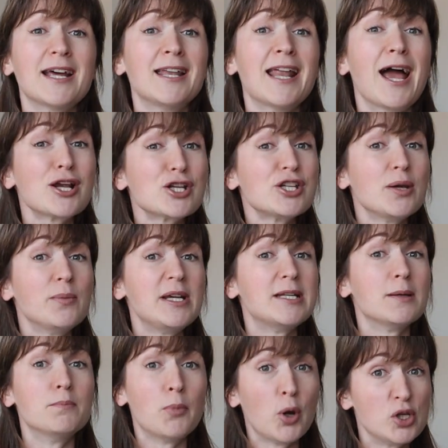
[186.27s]
And actually we
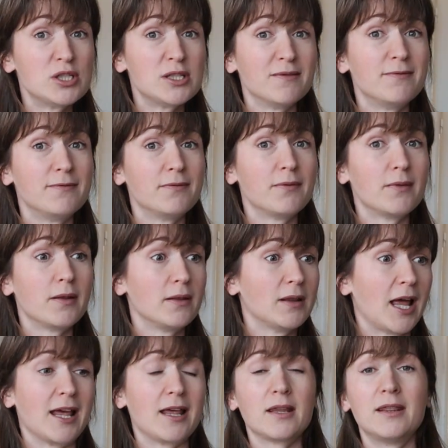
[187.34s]
did most of
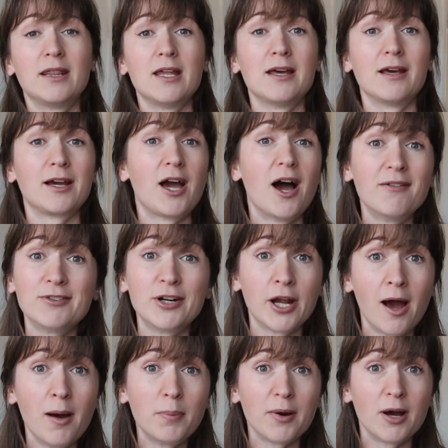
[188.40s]
like the
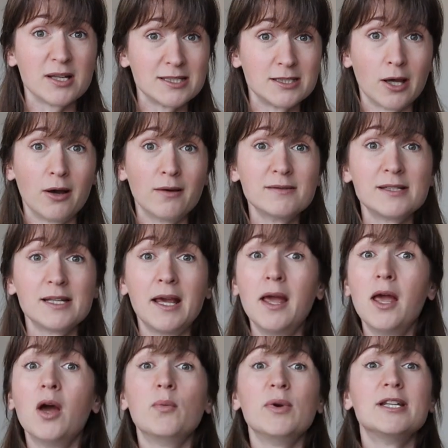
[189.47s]
covering up ourselves.
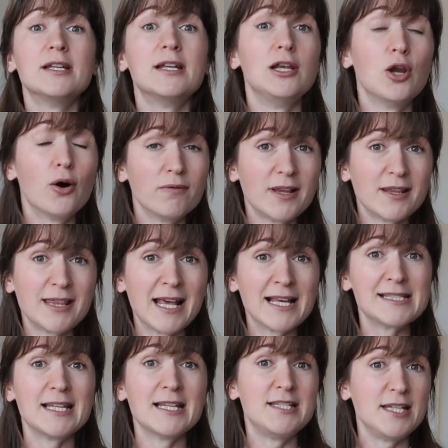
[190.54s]
We did a lot of the
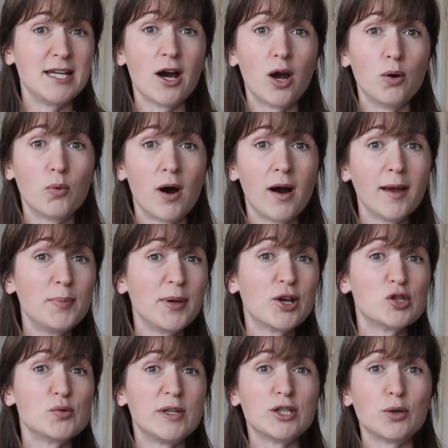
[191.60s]
things DIY
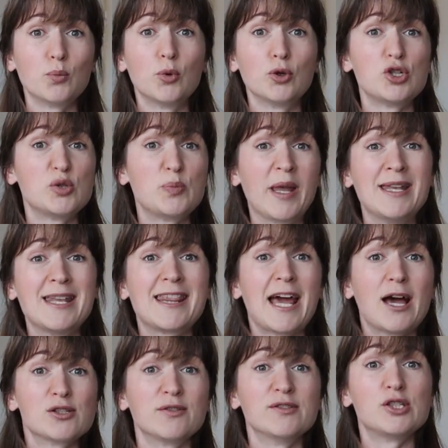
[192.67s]
because we didn't want to spend
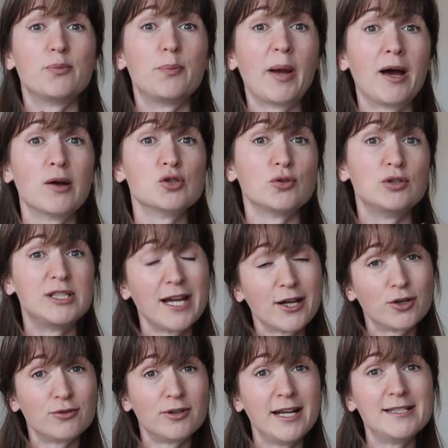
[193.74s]
thousands of pounds on
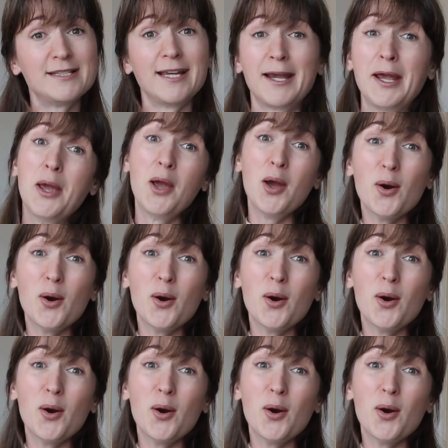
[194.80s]
decorating.